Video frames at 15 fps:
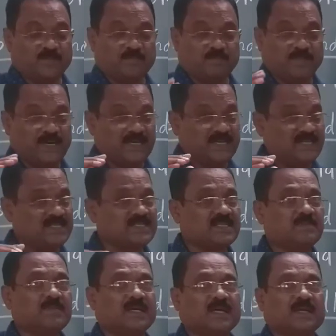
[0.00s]
But in
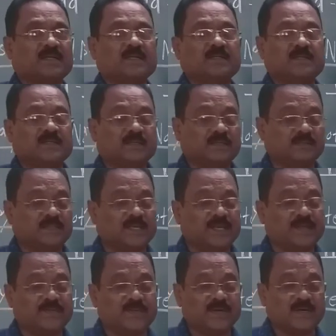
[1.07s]
summer, the
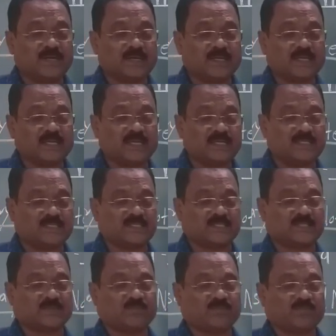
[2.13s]
river is
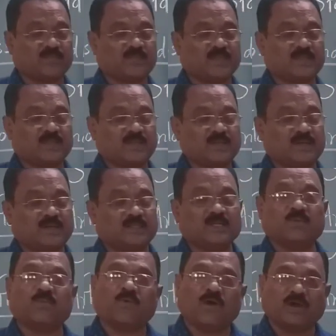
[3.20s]

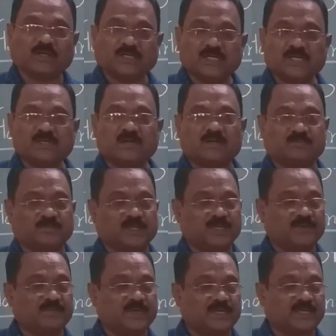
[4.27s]
the water of the
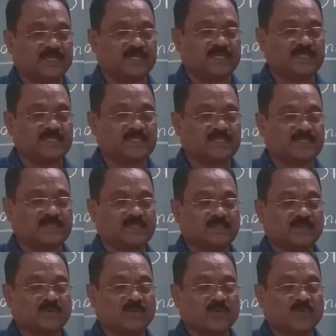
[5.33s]
river is
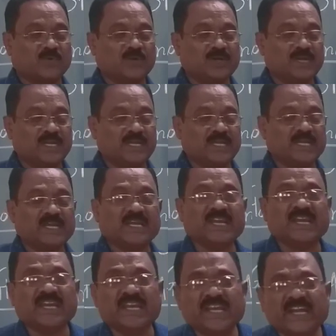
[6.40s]
only
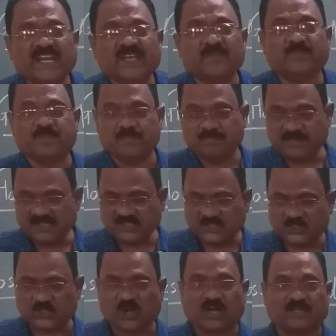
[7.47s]
knee deep, means
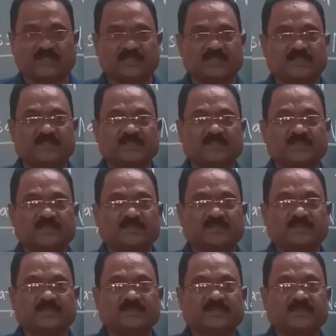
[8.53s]
short.
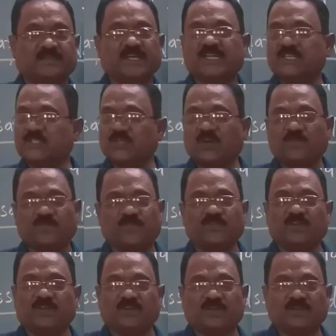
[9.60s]
It is not
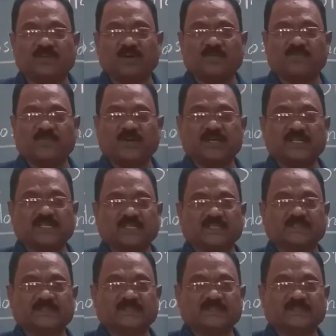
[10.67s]
full of water.